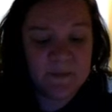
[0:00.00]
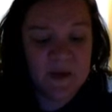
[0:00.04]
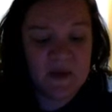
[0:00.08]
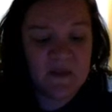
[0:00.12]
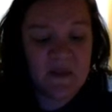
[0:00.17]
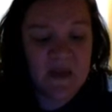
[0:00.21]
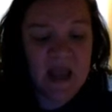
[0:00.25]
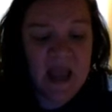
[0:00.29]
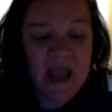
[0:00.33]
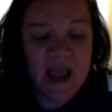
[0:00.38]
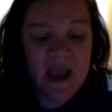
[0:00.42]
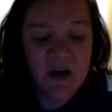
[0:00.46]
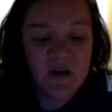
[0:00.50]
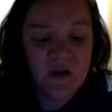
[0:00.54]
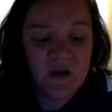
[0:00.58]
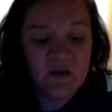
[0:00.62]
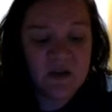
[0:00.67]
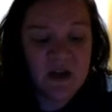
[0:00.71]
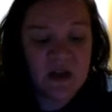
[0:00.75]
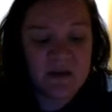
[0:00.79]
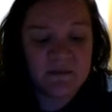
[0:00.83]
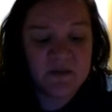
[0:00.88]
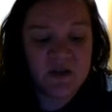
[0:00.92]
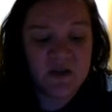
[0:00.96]
and they
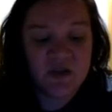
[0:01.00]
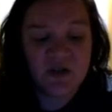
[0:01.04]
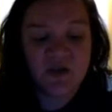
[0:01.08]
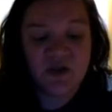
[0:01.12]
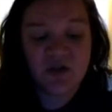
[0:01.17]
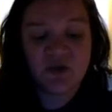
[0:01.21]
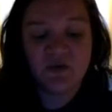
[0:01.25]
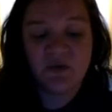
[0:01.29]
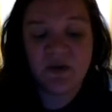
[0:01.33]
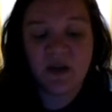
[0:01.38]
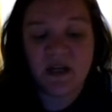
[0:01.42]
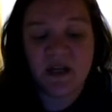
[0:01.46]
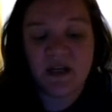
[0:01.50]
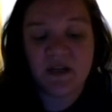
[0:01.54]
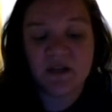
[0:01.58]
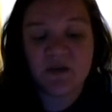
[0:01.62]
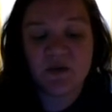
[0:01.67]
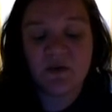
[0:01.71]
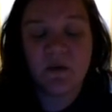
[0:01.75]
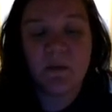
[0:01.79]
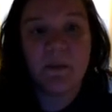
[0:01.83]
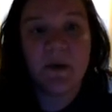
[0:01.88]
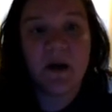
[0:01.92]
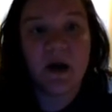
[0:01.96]
anchored them to the trees or the